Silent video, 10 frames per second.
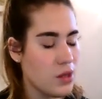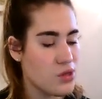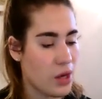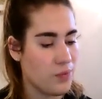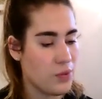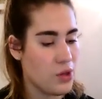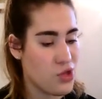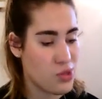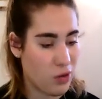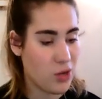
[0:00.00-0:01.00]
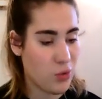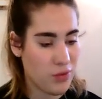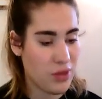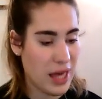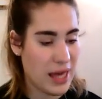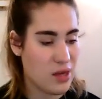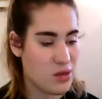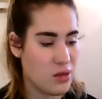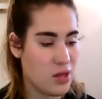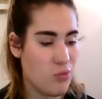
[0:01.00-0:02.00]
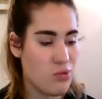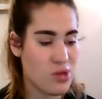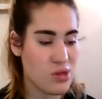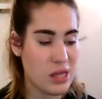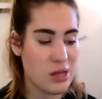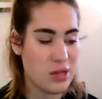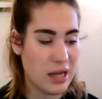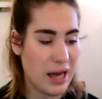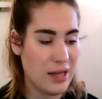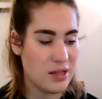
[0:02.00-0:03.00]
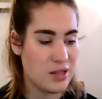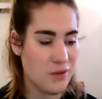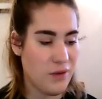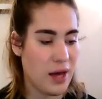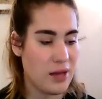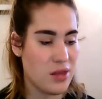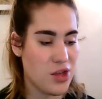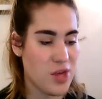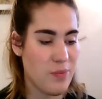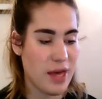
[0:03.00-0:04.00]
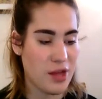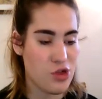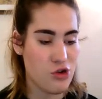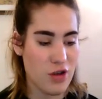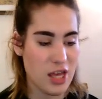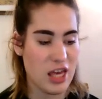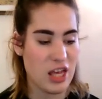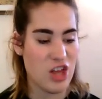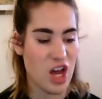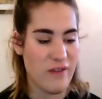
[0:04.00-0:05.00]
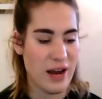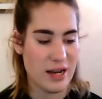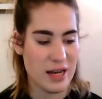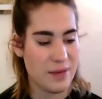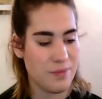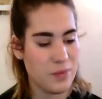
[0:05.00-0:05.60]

So she swallowed one of the cakes and was delighted to find that she began shrinking directly.